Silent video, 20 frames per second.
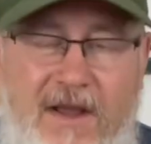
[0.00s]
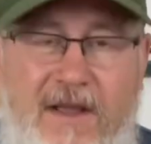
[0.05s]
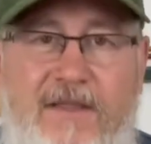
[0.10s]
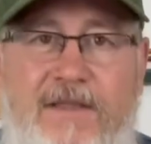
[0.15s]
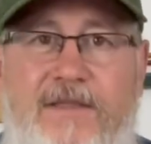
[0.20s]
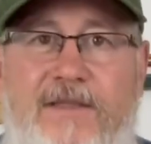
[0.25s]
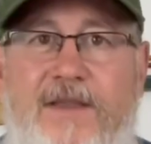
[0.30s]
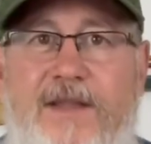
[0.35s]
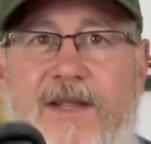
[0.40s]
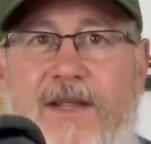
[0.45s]

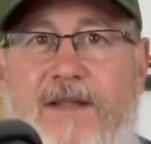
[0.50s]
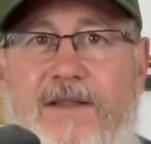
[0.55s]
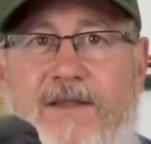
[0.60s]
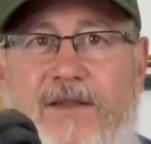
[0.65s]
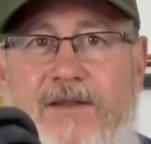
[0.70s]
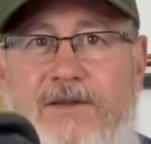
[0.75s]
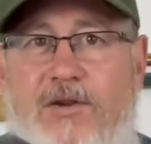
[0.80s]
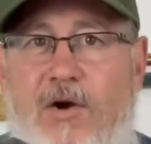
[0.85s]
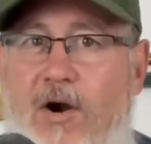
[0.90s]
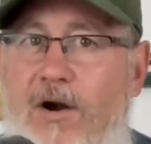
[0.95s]

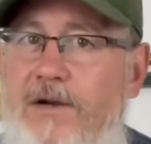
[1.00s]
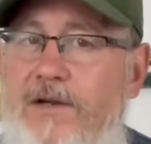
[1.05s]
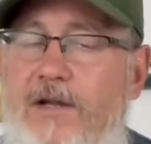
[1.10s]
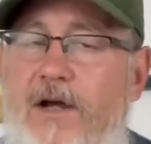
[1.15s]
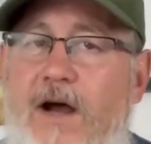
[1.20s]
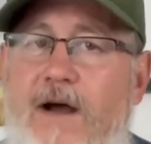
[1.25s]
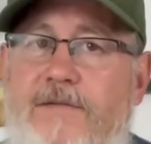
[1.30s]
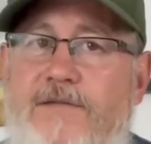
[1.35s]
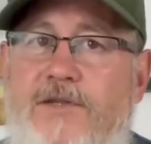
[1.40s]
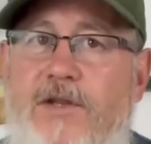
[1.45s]
the Darn
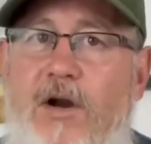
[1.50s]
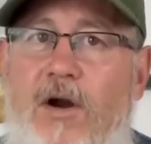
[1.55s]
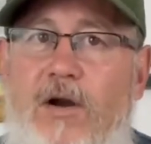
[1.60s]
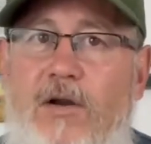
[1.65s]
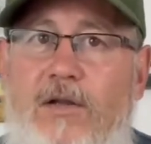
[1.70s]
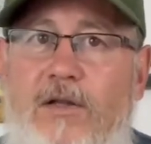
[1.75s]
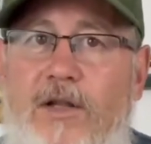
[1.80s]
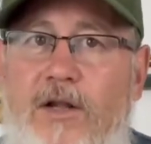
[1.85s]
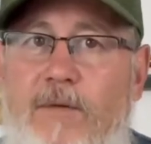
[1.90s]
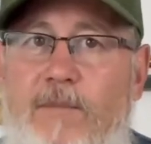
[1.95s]
Toughs are
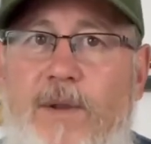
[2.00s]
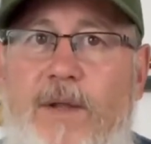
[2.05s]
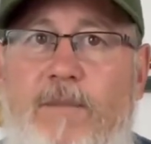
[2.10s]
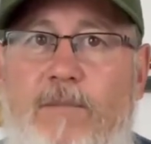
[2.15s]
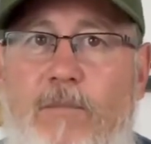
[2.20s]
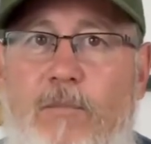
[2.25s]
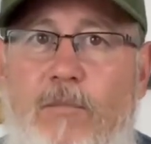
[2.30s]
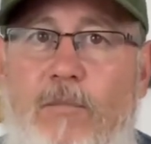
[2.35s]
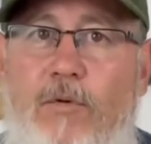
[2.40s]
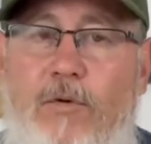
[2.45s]
a little bit
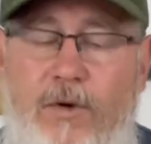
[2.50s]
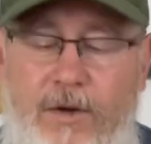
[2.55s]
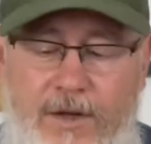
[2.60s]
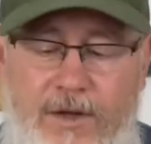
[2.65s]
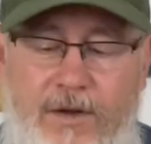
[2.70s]
more,